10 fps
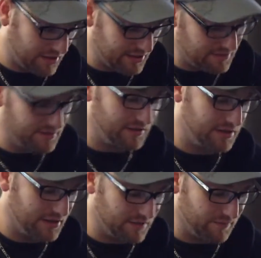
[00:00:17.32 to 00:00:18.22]
on,
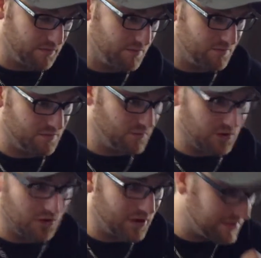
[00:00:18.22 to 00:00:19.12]
trying to
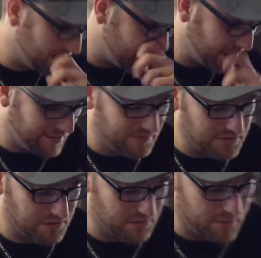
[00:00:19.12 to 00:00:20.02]
go outside my comfort
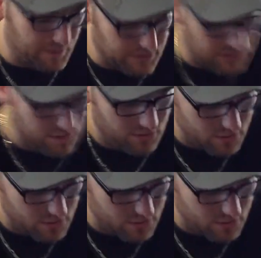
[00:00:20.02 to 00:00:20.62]
zone a little bit. But it's like.